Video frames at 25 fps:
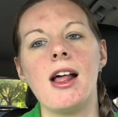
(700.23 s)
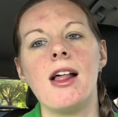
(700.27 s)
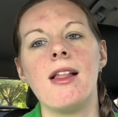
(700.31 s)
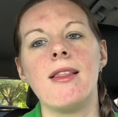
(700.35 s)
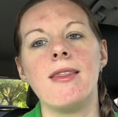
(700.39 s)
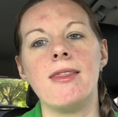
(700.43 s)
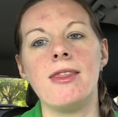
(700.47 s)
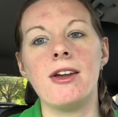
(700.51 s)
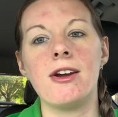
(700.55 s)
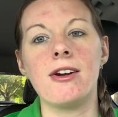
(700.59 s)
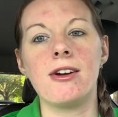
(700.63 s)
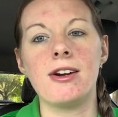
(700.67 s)

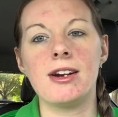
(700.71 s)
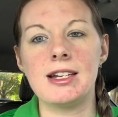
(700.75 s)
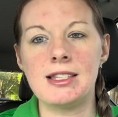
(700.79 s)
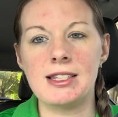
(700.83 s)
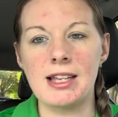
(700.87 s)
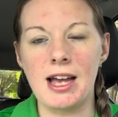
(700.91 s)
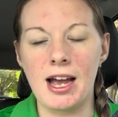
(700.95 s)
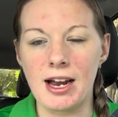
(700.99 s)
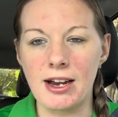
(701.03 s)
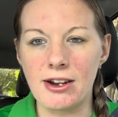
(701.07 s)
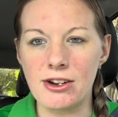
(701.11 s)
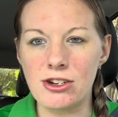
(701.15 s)
there is
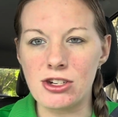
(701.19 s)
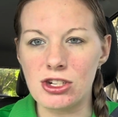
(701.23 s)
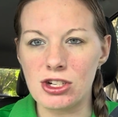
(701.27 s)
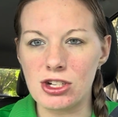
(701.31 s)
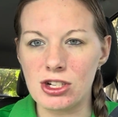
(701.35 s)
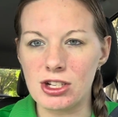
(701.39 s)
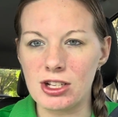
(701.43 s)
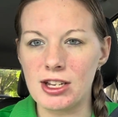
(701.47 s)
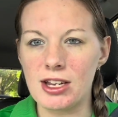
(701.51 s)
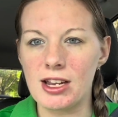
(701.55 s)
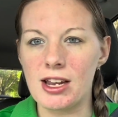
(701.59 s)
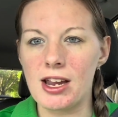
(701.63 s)

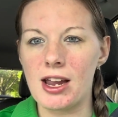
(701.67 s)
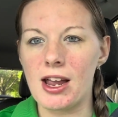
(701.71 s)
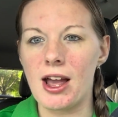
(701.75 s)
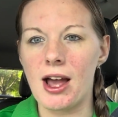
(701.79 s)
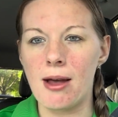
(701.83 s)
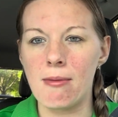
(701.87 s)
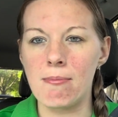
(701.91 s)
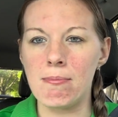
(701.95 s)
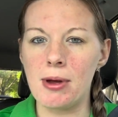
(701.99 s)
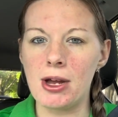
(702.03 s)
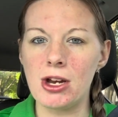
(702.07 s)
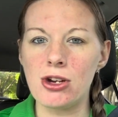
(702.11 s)
actually
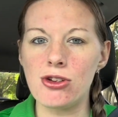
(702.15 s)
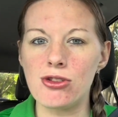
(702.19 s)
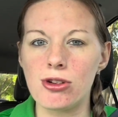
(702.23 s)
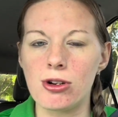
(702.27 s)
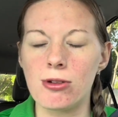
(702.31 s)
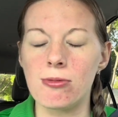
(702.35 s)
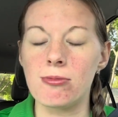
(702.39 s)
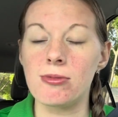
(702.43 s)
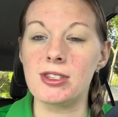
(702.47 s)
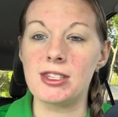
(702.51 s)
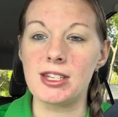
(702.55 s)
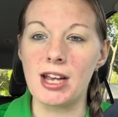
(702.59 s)
a
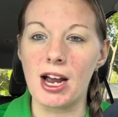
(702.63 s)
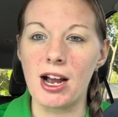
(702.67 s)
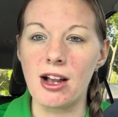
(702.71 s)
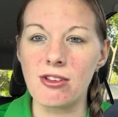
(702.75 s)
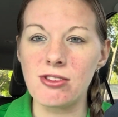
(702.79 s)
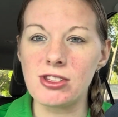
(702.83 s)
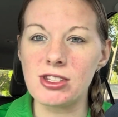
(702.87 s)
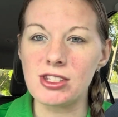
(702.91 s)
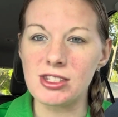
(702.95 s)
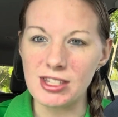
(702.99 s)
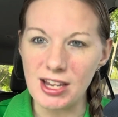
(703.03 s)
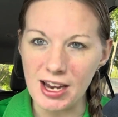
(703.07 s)
bedroom
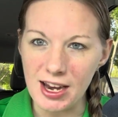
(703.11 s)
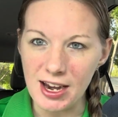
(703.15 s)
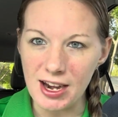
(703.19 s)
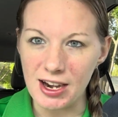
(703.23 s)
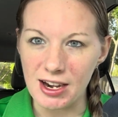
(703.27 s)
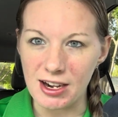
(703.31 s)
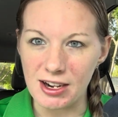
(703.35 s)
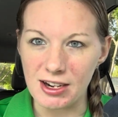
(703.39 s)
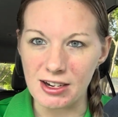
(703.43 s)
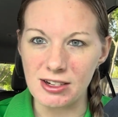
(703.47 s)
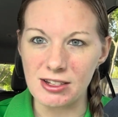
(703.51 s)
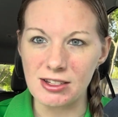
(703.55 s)

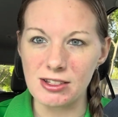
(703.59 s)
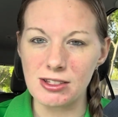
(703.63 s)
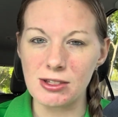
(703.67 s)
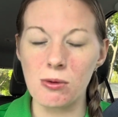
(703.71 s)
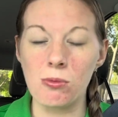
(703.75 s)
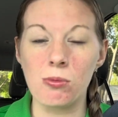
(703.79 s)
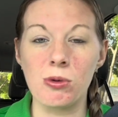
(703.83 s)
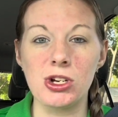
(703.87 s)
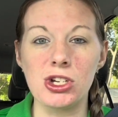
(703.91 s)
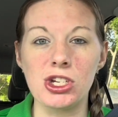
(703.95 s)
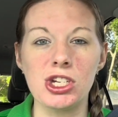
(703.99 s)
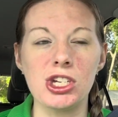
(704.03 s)
downstairs,
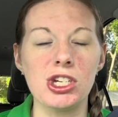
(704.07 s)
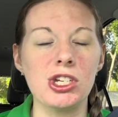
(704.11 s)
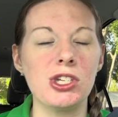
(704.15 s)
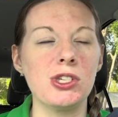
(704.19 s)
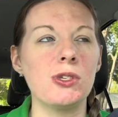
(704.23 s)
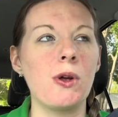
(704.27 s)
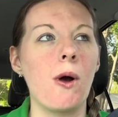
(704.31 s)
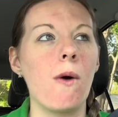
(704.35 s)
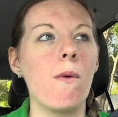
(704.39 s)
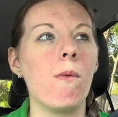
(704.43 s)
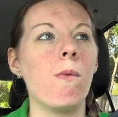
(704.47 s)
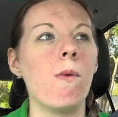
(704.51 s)
which
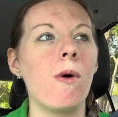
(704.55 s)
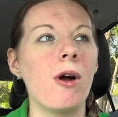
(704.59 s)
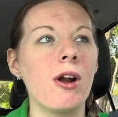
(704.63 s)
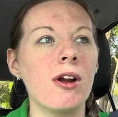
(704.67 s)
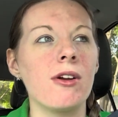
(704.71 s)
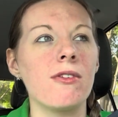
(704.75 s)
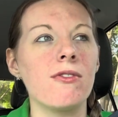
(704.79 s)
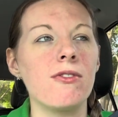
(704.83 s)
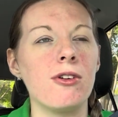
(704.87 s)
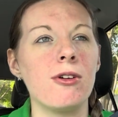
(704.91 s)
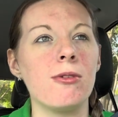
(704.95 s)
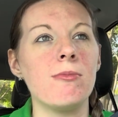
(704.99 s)
is
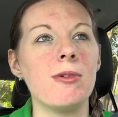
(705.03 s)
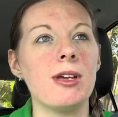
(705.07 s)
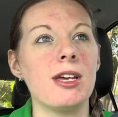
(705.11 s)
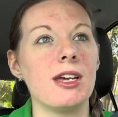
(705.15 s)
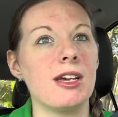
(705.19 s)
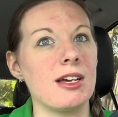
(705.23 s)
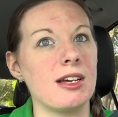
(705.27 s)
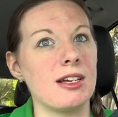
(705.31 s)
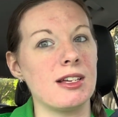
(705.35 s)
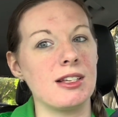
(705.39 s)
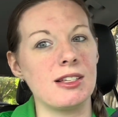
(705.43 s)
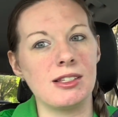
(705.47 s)
wonderful
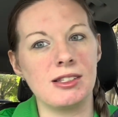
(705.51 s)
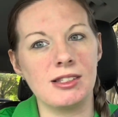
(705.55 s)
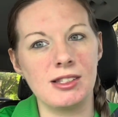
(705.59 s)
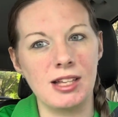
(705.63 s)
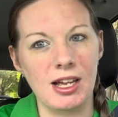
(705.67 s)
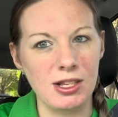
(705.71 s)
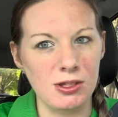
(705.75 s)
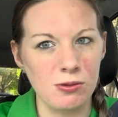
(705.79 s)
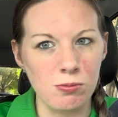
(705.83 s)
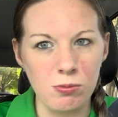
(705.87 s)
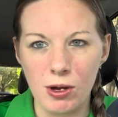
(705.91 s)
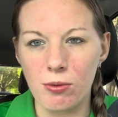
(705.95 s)
because
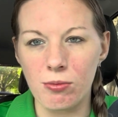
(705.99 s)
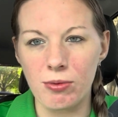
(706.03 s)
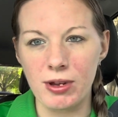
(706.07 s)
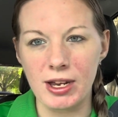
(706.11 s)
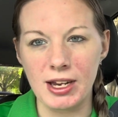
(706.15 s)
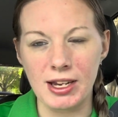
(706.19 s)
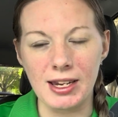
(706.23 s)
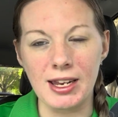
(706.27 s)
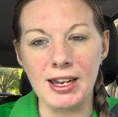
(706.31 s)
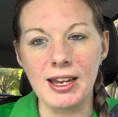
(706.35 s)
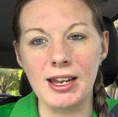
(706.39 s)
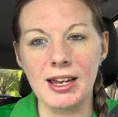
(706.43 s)
that's what we
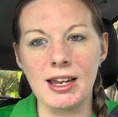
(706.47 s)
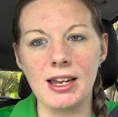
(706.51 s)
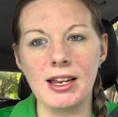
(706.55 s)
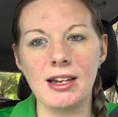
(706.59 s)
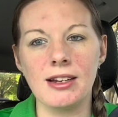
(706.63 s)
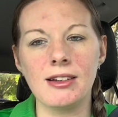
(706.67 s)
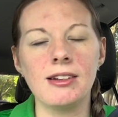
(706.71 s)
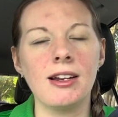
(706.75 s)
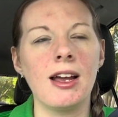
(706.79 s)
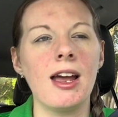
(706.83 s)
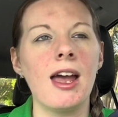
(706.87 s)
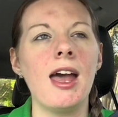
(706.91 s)
need.
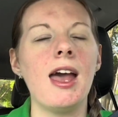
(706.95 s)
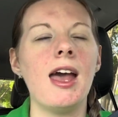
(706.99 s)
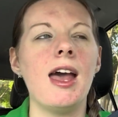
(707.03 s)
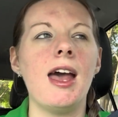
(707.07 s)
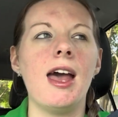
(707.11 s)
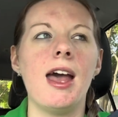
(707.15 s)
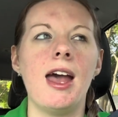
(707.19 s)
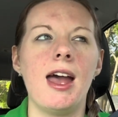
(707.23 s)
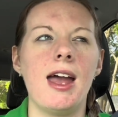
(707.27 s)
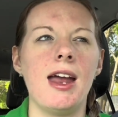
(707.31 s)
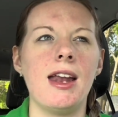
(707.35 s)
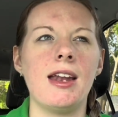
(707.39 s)

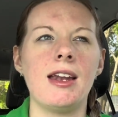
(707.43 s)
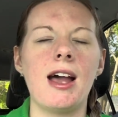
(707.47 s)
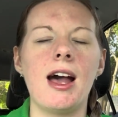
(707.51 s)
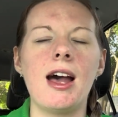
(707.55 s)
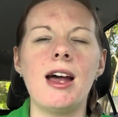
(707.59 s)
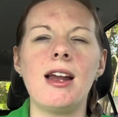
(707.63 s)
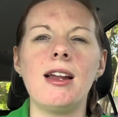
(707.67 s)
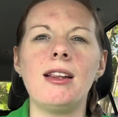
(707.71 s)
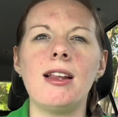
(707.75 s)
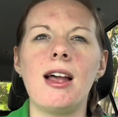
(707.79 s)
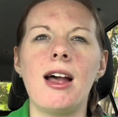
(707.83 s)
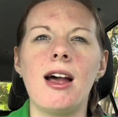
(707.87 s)
And
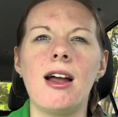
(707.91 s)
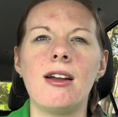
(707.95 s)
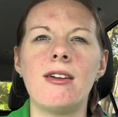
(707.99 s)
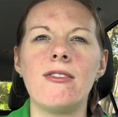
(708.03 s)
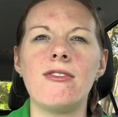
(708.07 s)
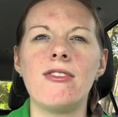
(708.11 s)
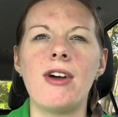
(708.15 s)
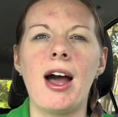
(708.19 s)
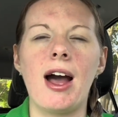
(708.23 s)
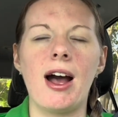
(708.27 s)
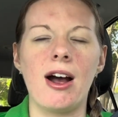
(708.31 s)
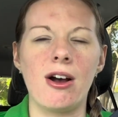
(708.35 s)
not a lot of
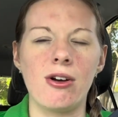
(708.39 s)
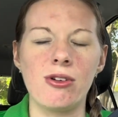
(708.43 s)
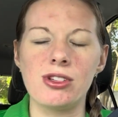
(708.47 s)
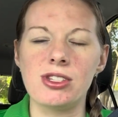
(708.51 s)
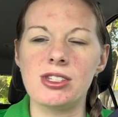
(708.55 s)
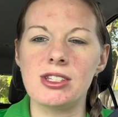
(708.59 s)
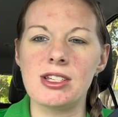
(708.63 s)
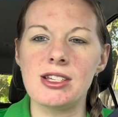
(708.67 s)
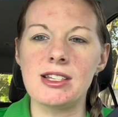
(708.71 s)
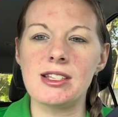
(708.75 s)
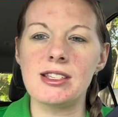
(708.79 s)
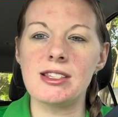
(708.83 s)

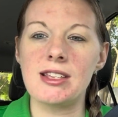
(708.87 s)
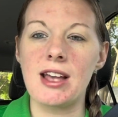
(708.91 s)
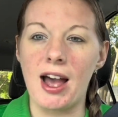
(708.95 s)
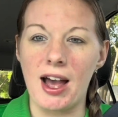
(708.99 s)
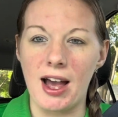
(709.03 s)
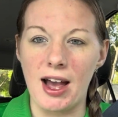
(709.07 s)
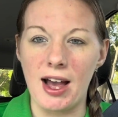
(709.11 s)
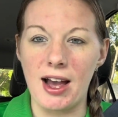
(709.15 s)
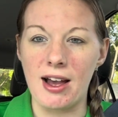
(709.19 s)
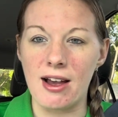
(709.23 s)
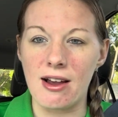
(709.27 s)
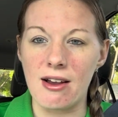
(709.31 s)
houses
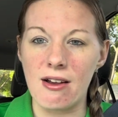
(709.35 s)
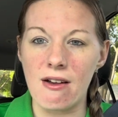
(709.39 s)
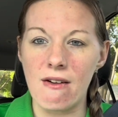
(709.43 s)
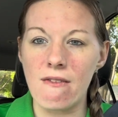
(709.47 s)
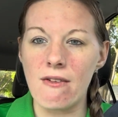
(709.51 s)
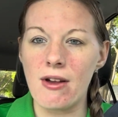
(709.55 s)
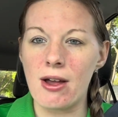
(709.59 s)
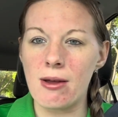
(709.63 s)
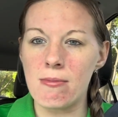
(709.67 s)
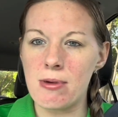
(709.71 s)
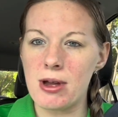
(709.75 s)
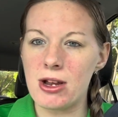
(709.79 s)
have
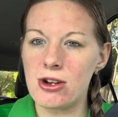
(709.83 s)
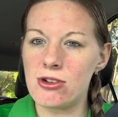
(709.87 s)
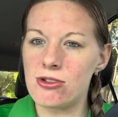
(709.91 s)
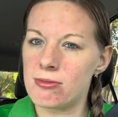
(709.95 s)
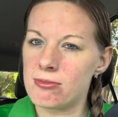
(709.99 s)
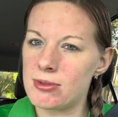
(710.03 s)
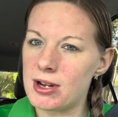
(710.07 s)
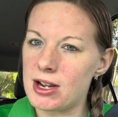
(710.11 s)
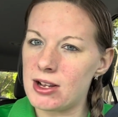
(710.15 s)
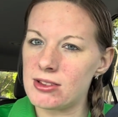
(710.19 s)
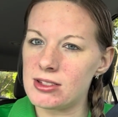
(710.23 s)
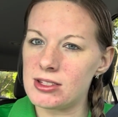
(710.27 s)
a
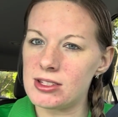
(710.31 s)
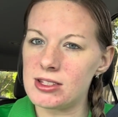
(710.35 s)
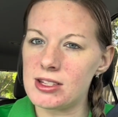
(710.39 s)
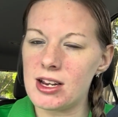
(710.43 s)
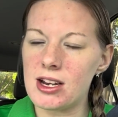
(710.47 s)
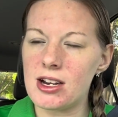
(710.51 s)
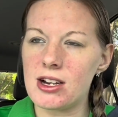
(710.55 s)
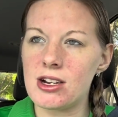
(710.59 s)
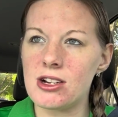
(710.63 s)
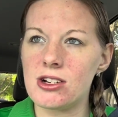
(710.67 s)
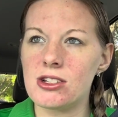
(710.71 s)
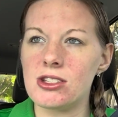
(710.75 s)
bedroom
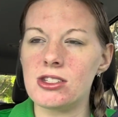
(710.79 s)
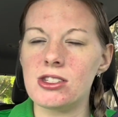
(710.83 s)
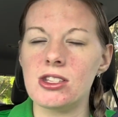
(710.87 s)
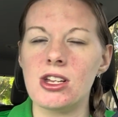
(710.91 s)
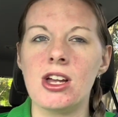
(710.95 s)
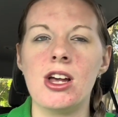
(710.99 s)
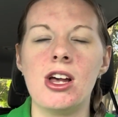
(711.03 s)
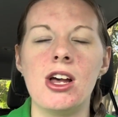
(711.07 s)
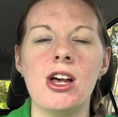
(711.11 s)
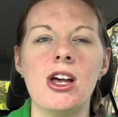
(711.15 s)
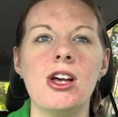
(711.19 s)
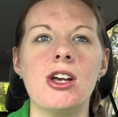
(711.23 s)
downstairs.
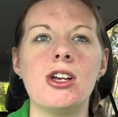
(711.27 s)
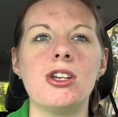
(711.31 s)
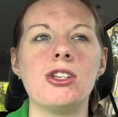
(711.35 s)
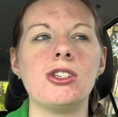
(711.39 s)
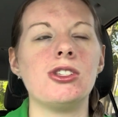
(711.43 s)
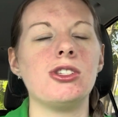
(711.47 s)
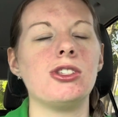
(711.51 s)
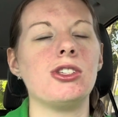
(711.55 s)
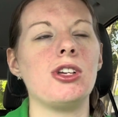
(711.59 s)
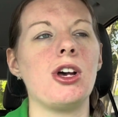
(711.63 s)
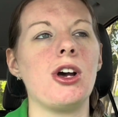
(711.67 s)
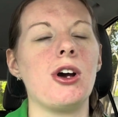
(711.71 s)

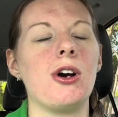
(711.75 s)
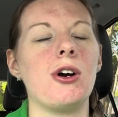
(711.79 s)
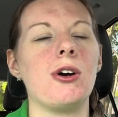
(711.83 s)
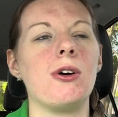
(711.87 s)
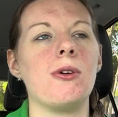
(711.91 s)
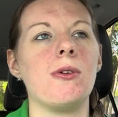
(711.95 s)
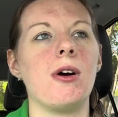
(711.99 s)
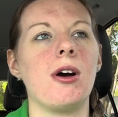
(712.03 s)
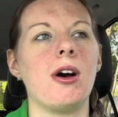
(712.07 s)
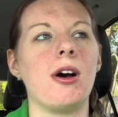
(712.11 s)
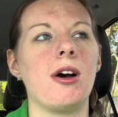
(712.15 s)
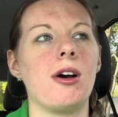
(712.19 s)

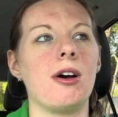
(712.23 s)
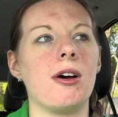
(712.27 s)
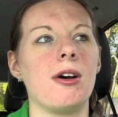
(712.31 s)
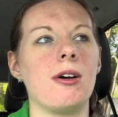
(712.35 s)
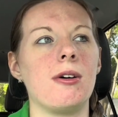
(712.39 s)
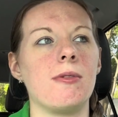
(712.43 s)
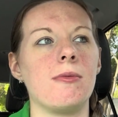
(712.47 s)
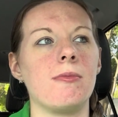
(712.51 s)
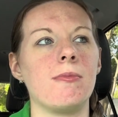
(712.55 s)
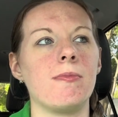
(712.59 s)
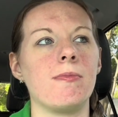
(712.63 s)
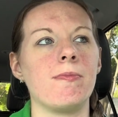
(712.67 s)

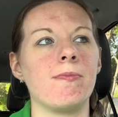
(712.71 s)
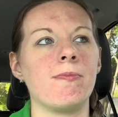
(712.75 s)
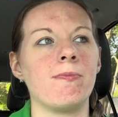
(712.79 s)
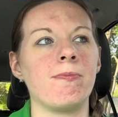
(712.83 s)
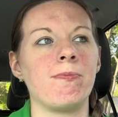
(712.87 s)
So